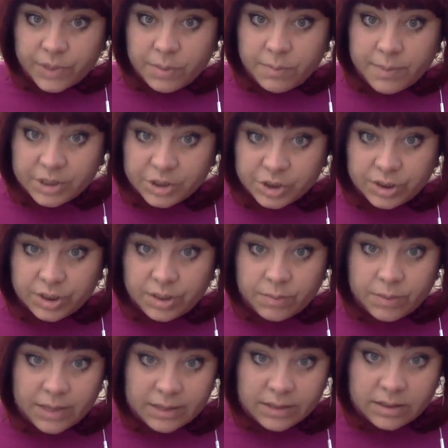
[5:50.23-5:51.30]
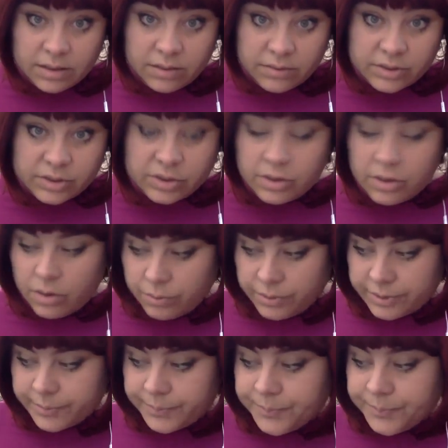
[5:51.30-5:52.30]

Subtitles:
imagine him getting even slower.